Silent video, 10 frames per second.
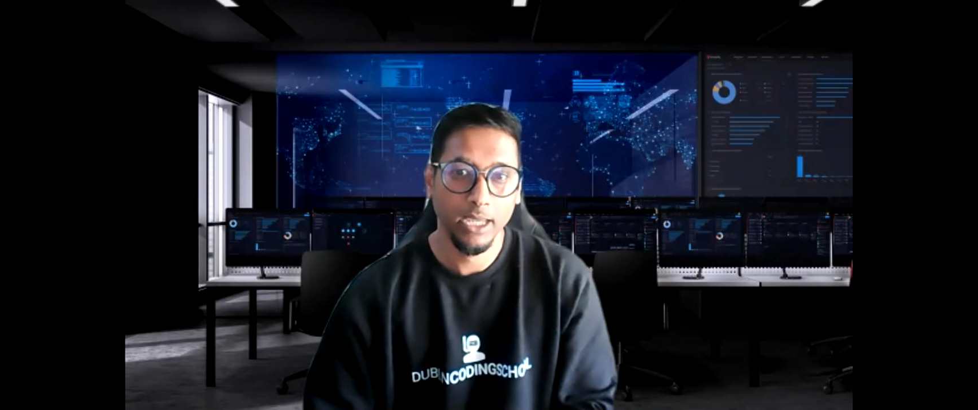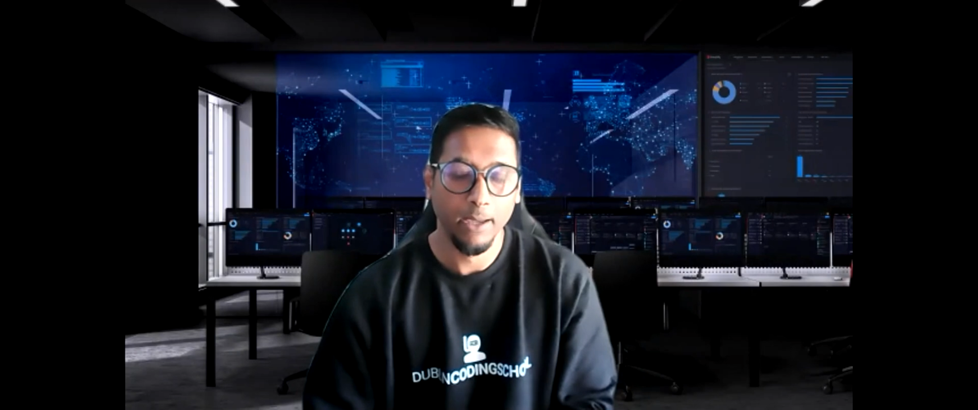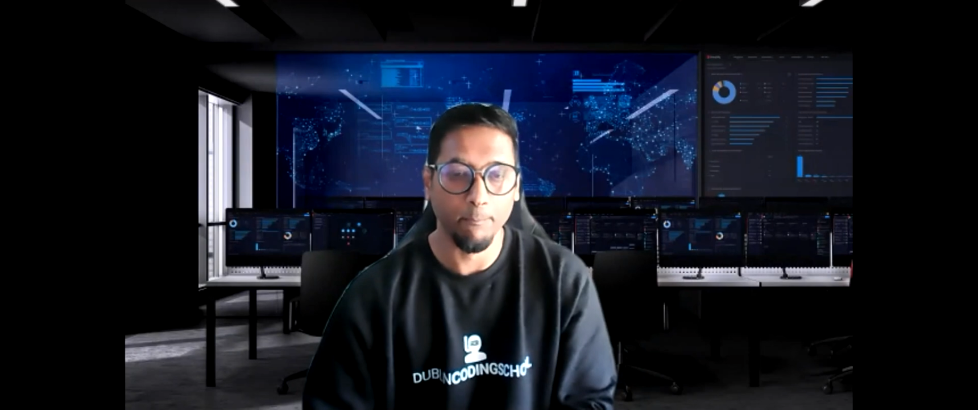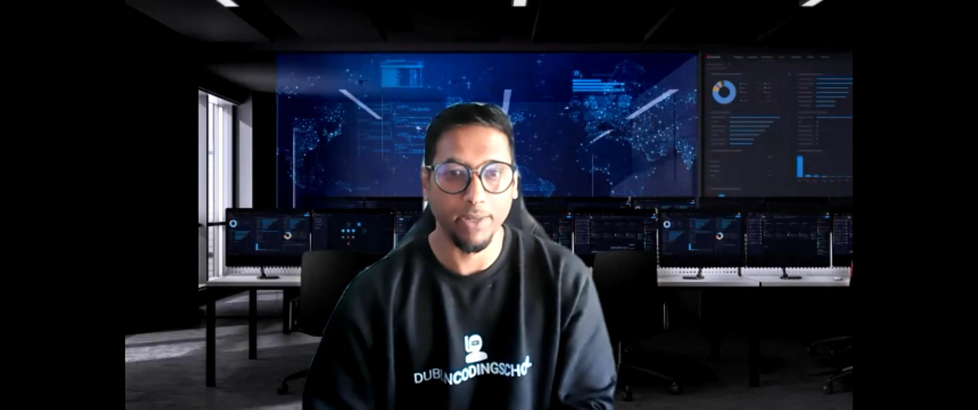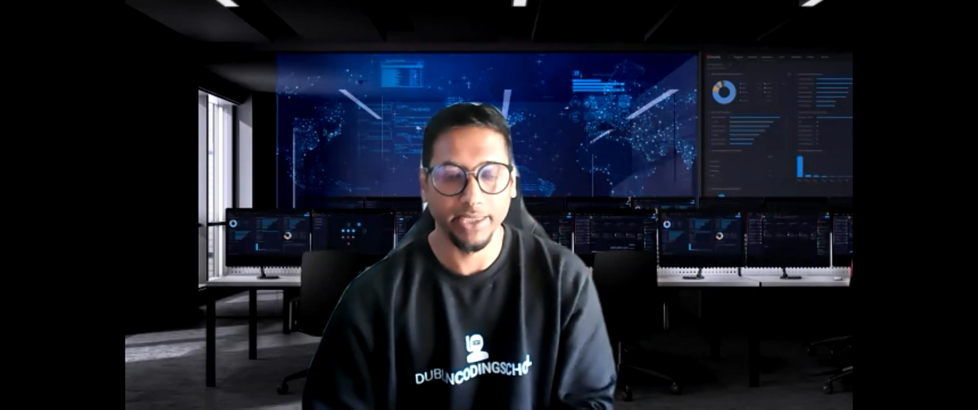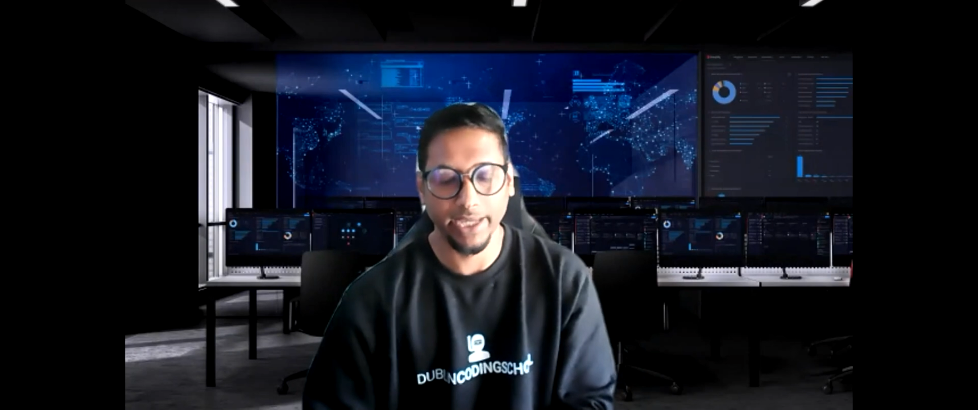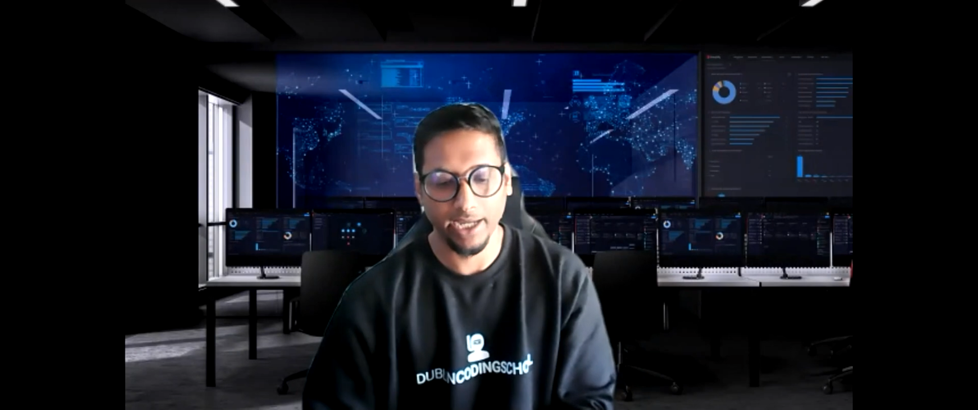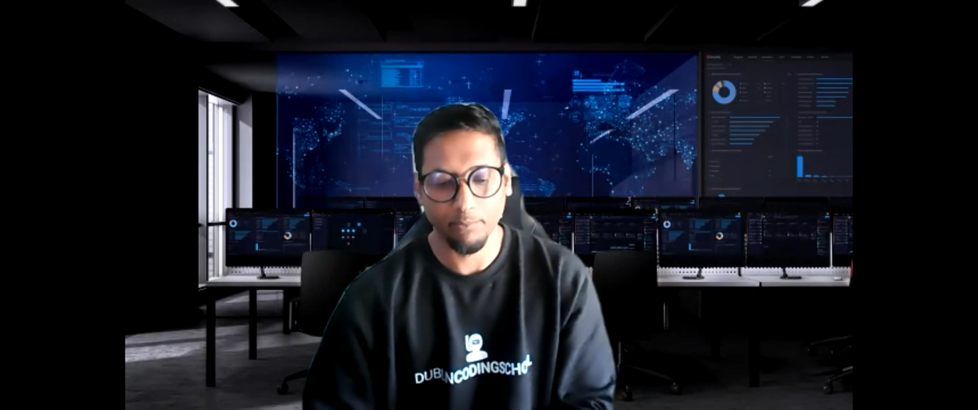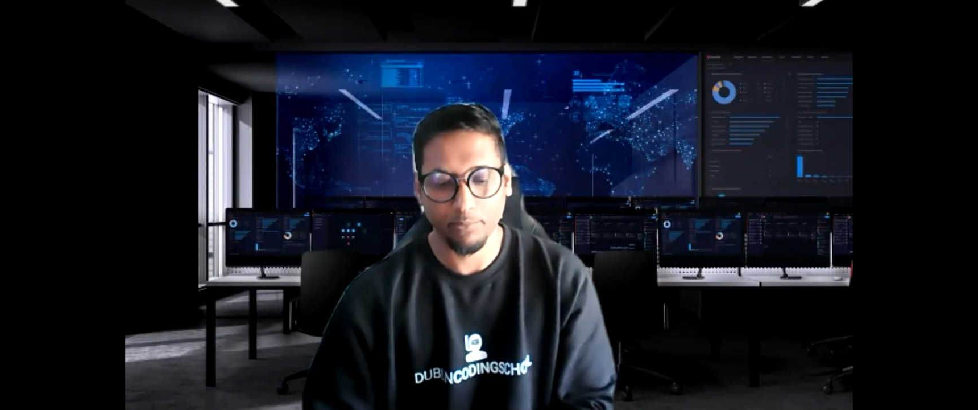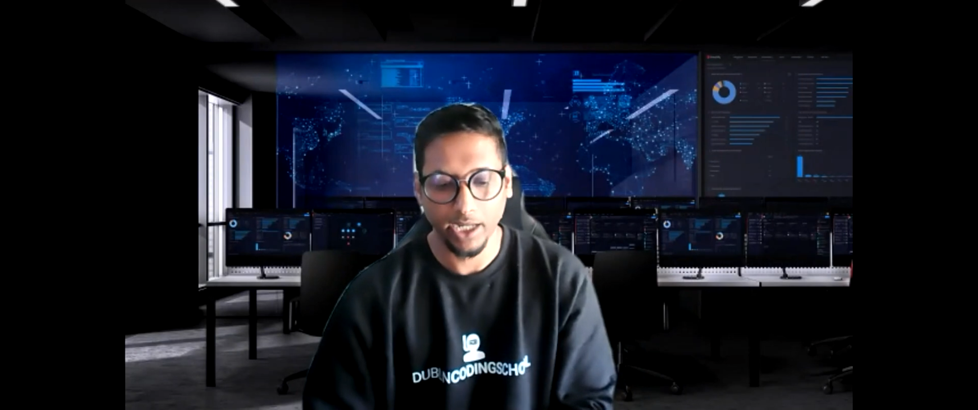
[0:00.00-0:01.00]
But
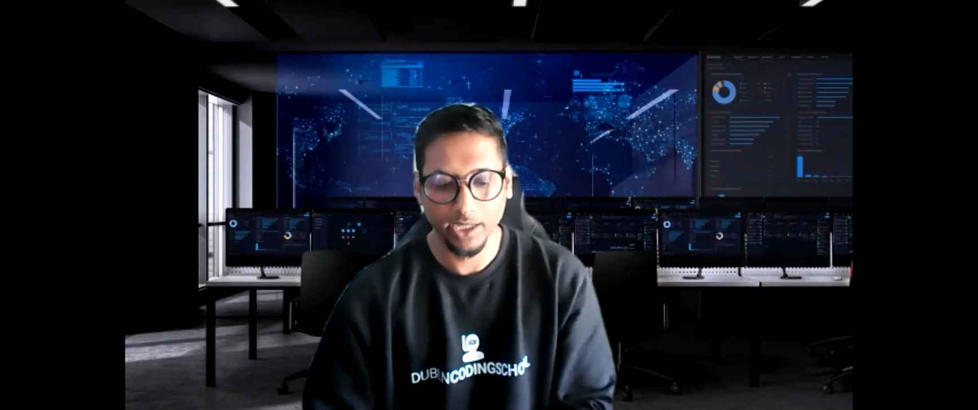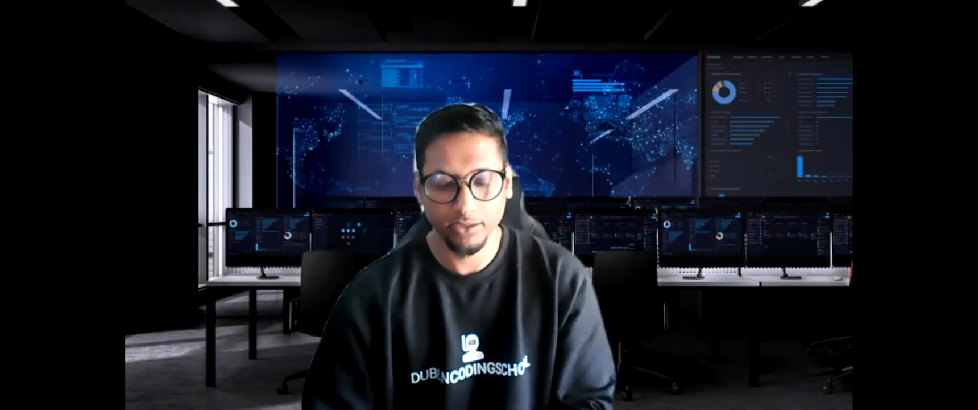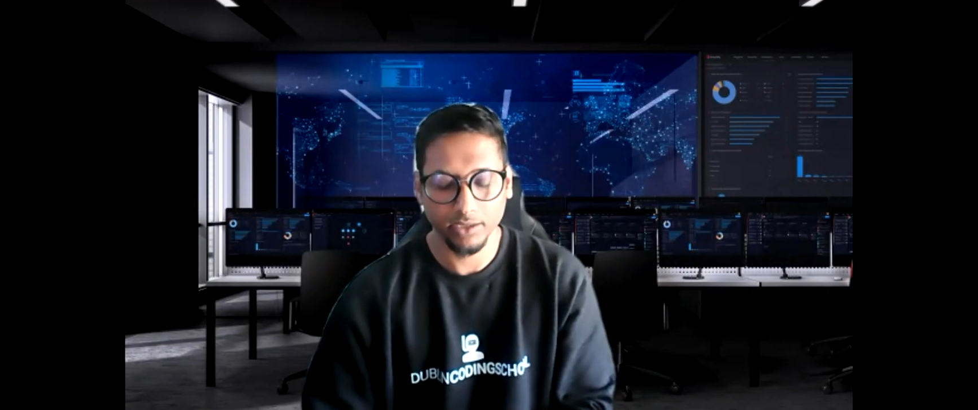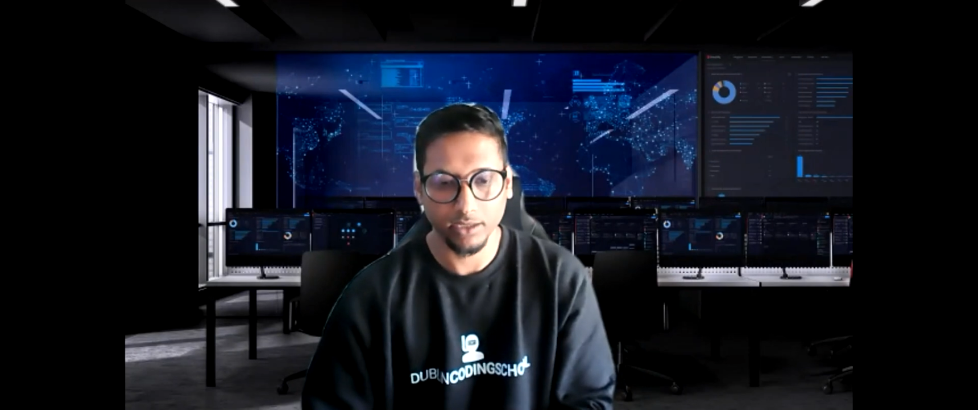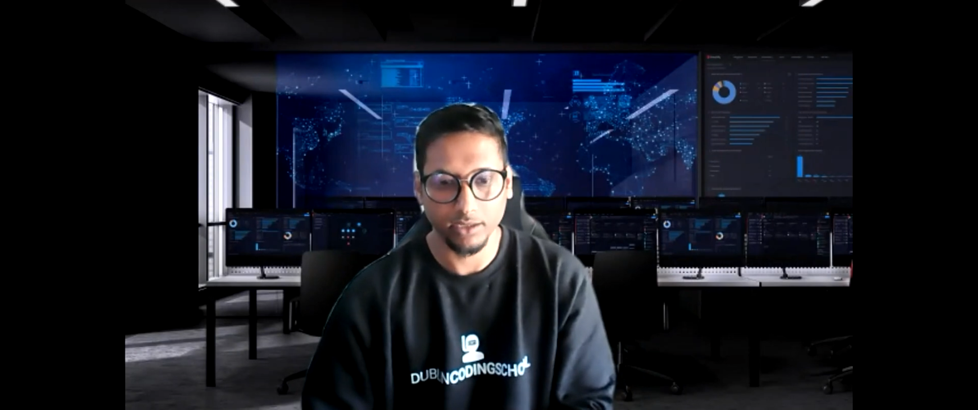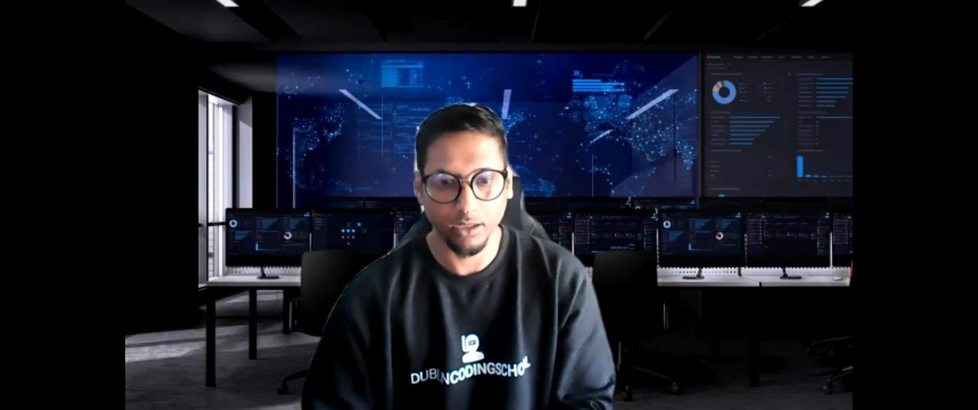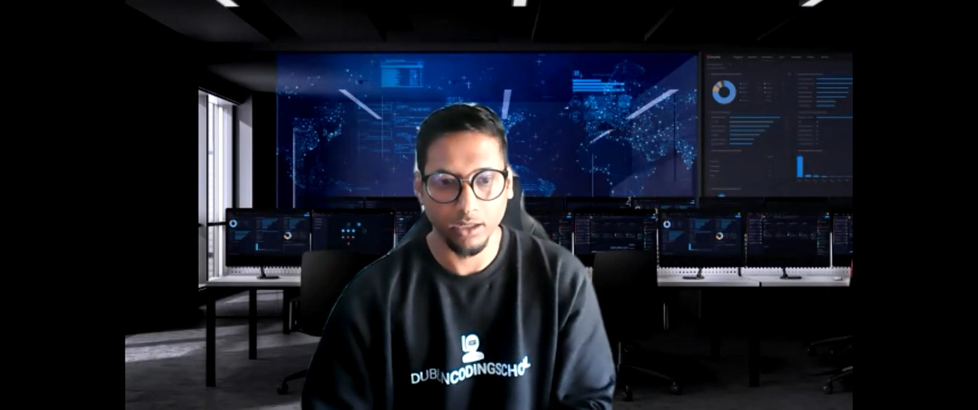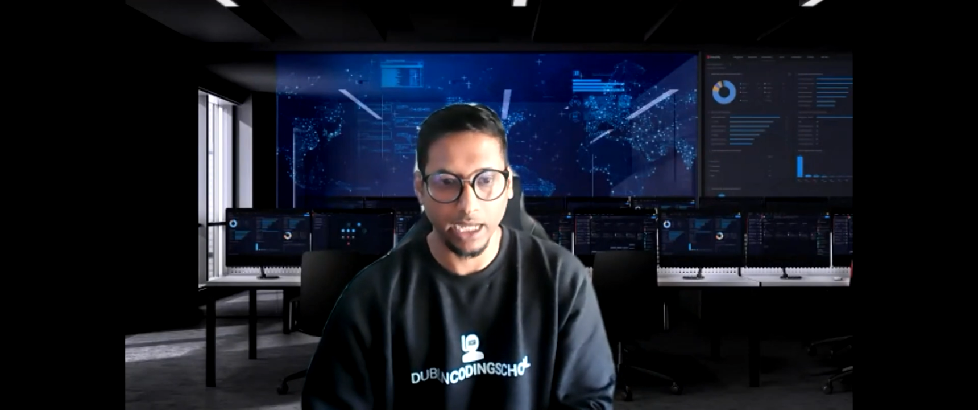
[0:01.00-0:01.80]
then prior to TikTok,